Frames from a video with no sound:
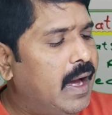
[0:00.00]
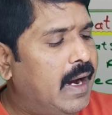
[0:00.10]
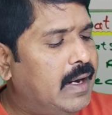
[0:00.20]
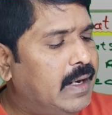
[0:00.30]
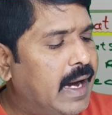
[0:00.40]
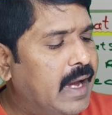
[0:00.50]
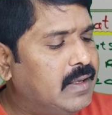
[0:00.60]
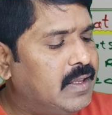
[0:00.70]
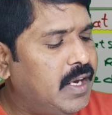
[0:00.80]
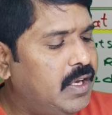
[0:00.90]
and
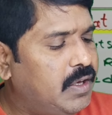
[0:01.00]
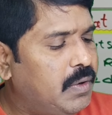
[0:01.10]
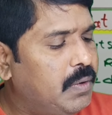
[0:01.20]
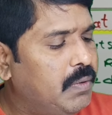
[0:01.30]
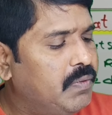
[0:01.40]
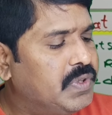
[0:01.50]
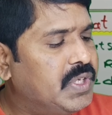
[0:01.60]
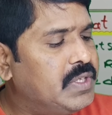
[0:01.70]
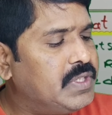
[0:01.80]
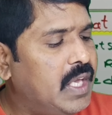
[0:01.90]
I3Q
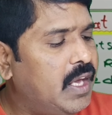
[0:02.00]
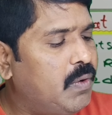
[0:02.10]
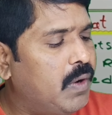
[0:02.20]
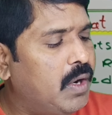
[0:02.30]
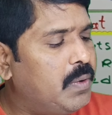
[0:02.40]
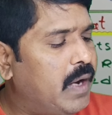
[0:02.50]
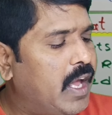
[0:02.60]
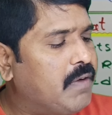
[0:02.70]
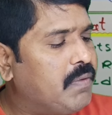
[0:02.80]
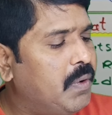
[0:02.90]
which is equal to
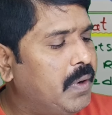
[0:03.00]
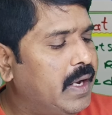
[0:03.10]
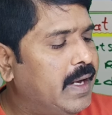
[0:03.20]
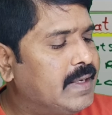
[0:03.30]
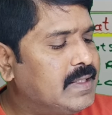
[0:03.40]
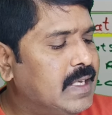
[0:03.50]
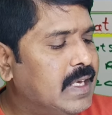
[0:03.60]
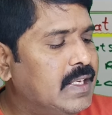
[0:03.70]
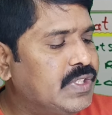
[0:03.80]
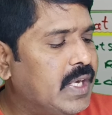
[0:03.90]
I4S
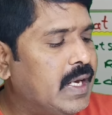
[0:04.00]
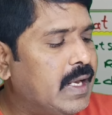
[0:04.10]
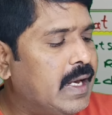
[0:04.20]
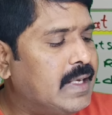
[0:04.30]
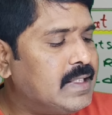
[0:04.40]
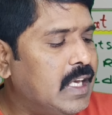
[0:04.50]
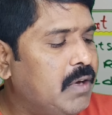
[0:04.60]
is taken as